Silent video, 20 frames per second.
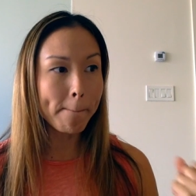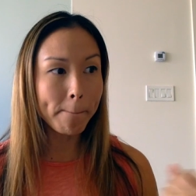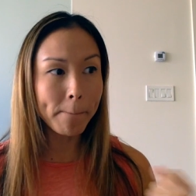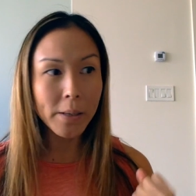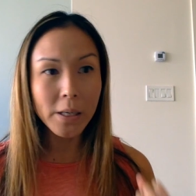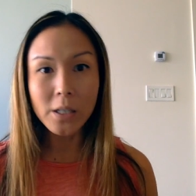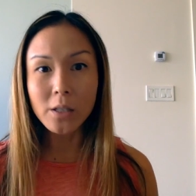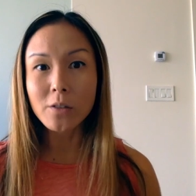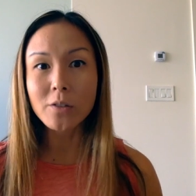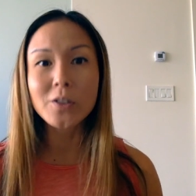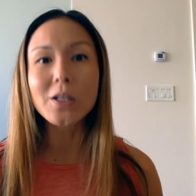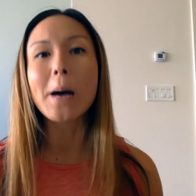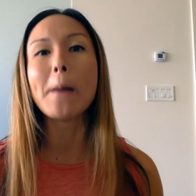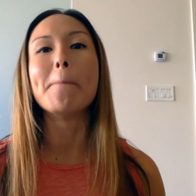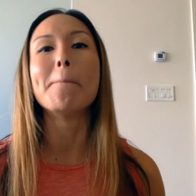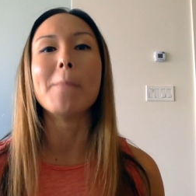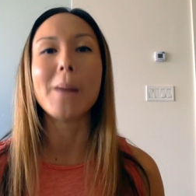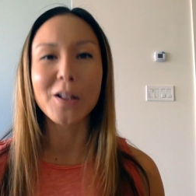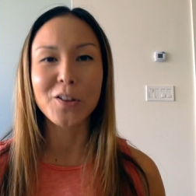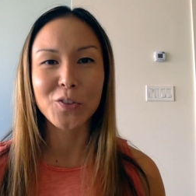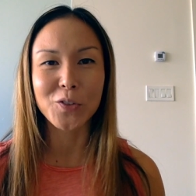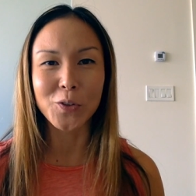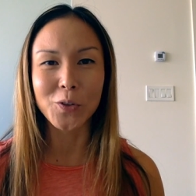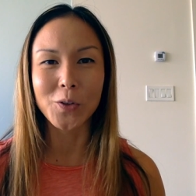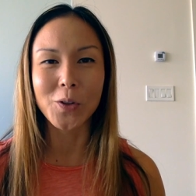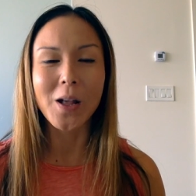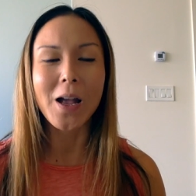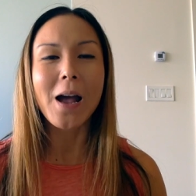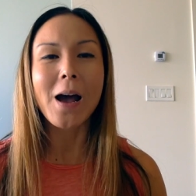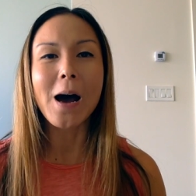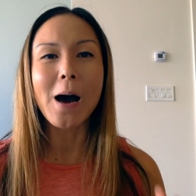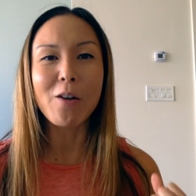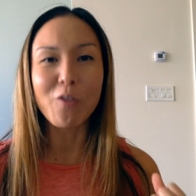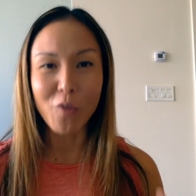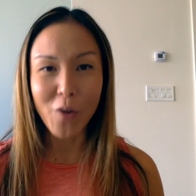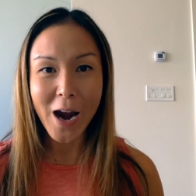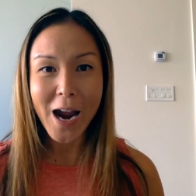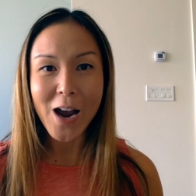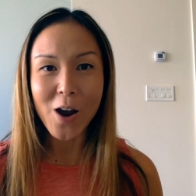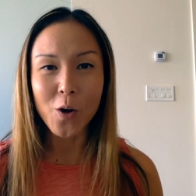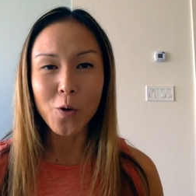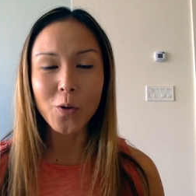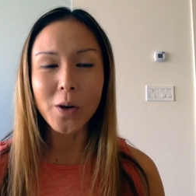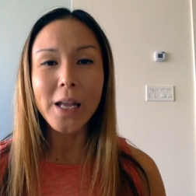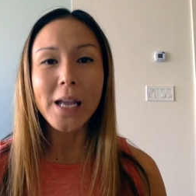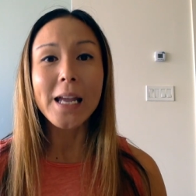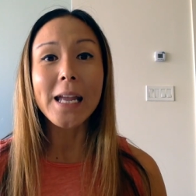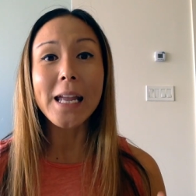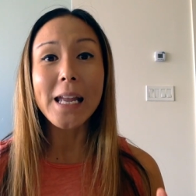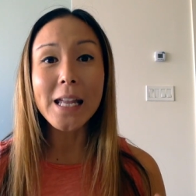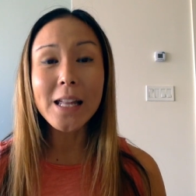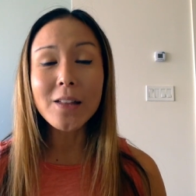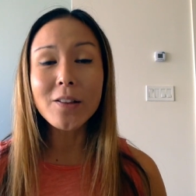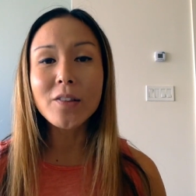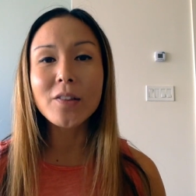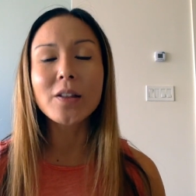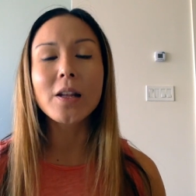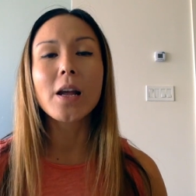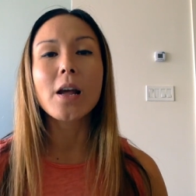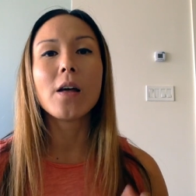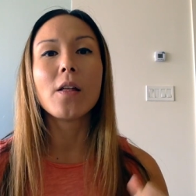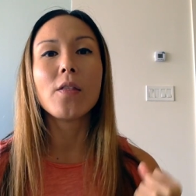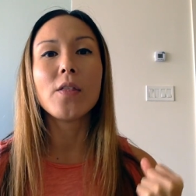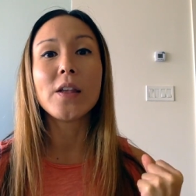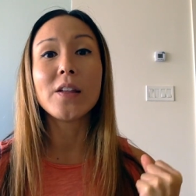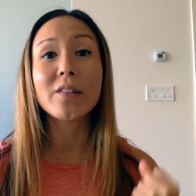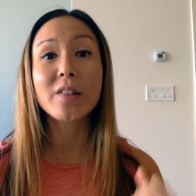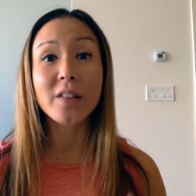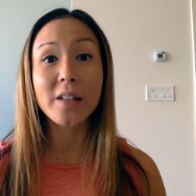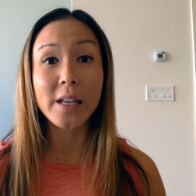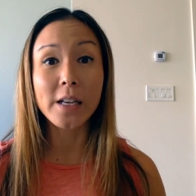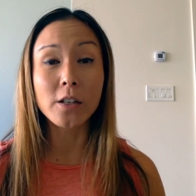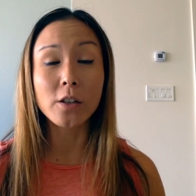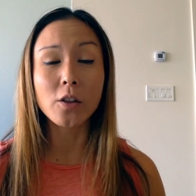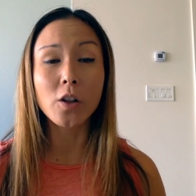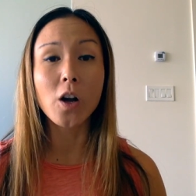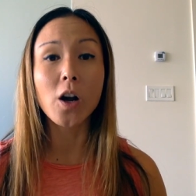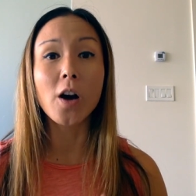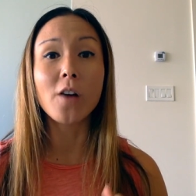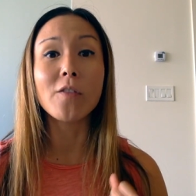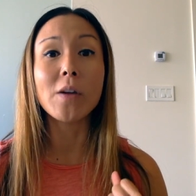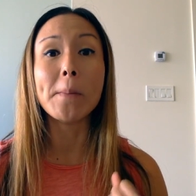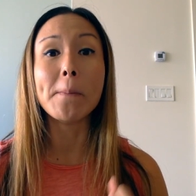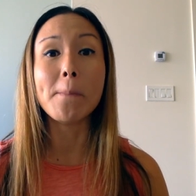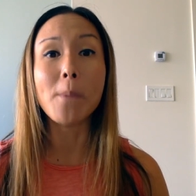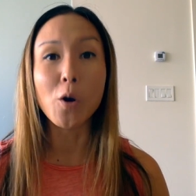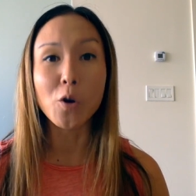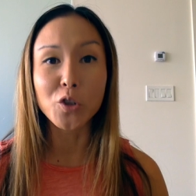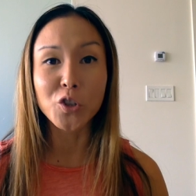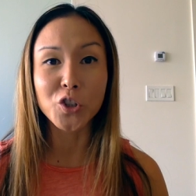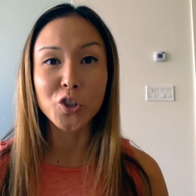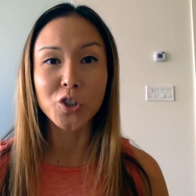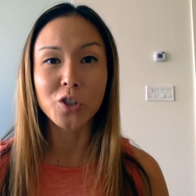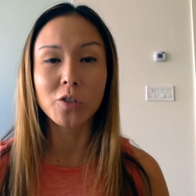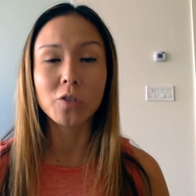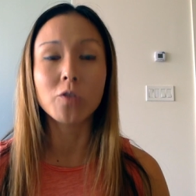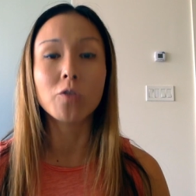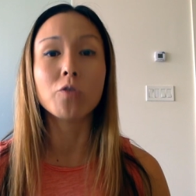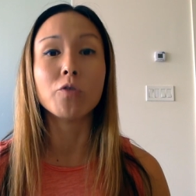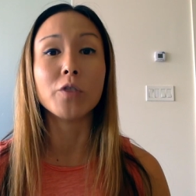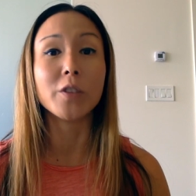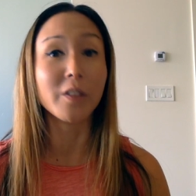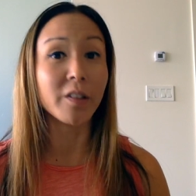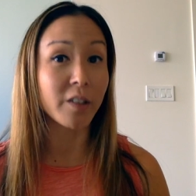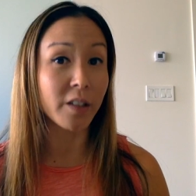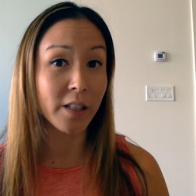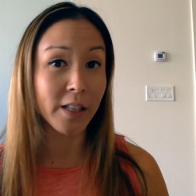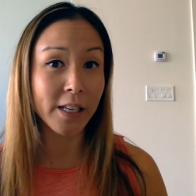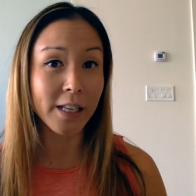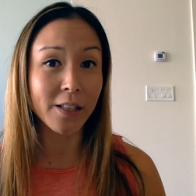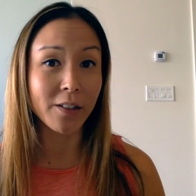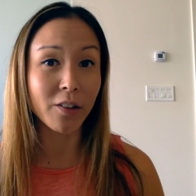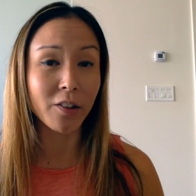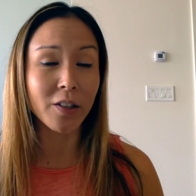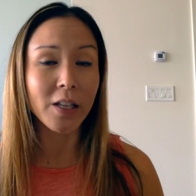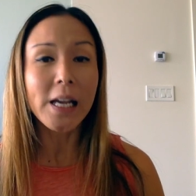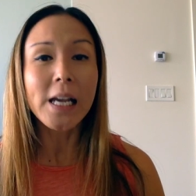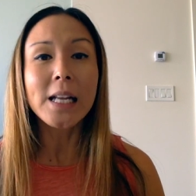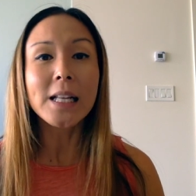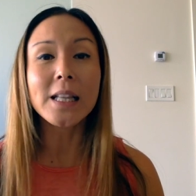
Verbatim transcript: build a muscle around is the skill of emotional resilience.